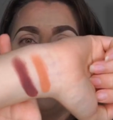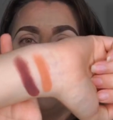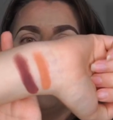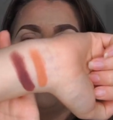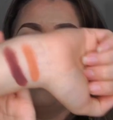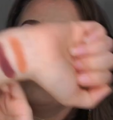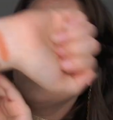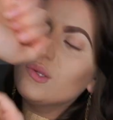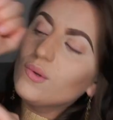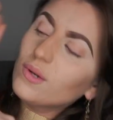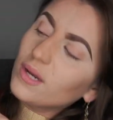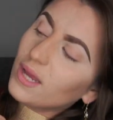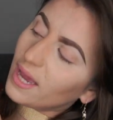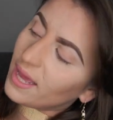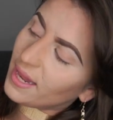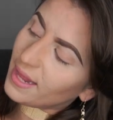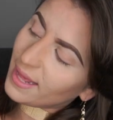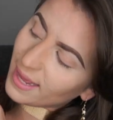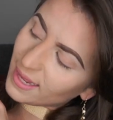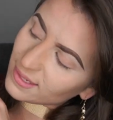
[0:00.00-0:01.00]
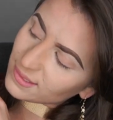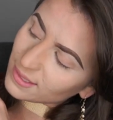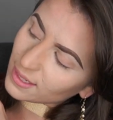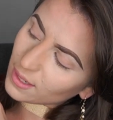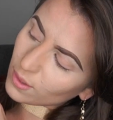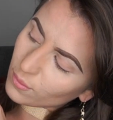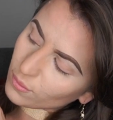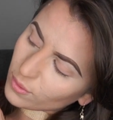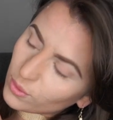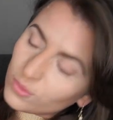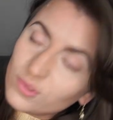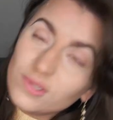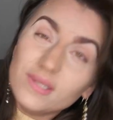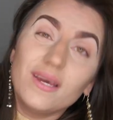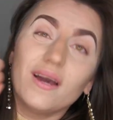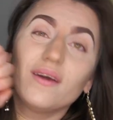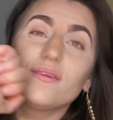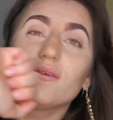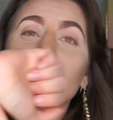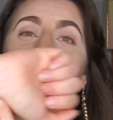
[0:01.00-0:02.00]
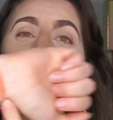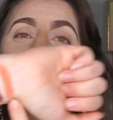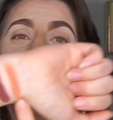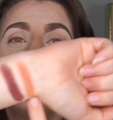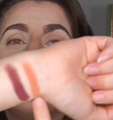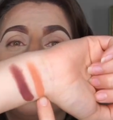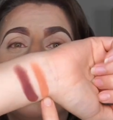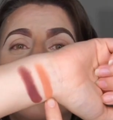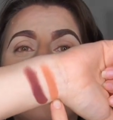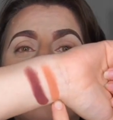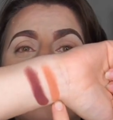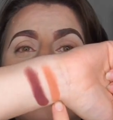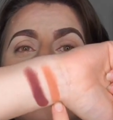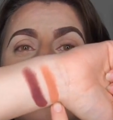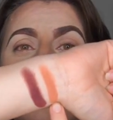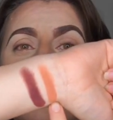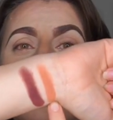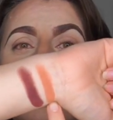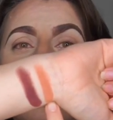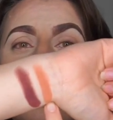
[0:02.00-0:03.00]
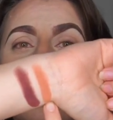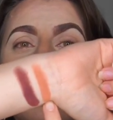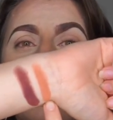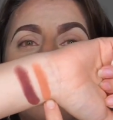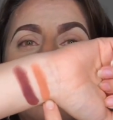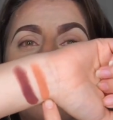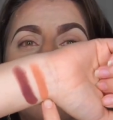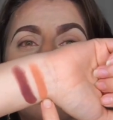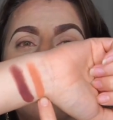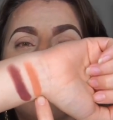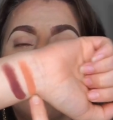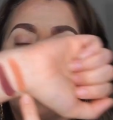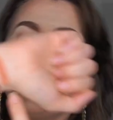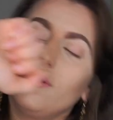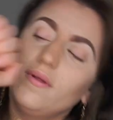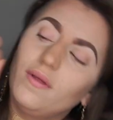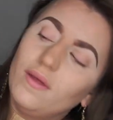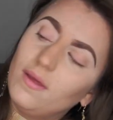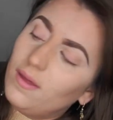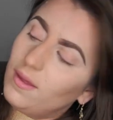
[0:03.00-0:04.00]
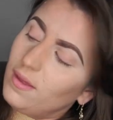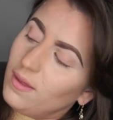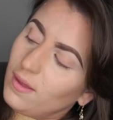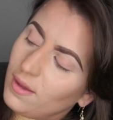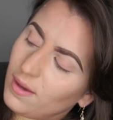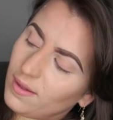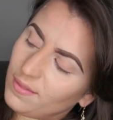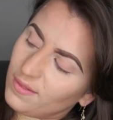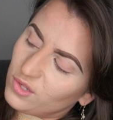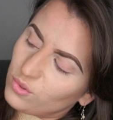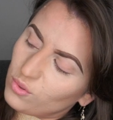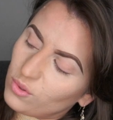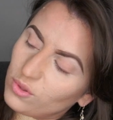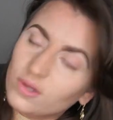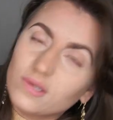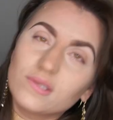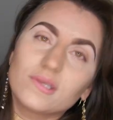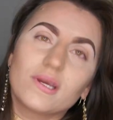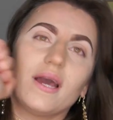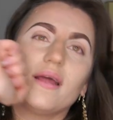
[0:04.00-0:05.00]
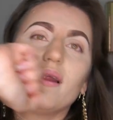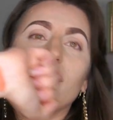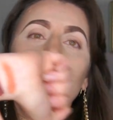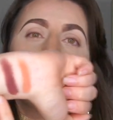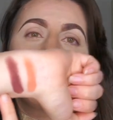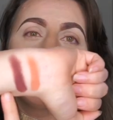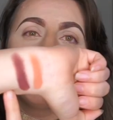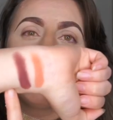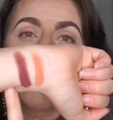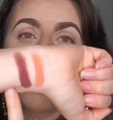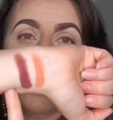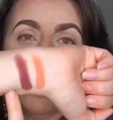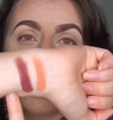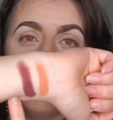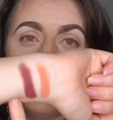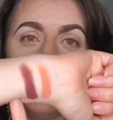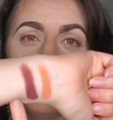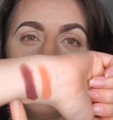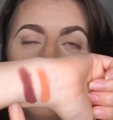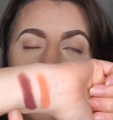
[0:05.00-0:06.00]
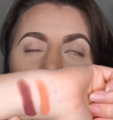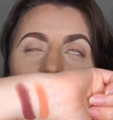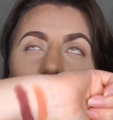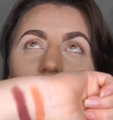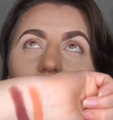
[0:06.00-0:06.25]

This one kind of has like a rosy undertone. It's so beautiful. And this one looks kind of like burgundy.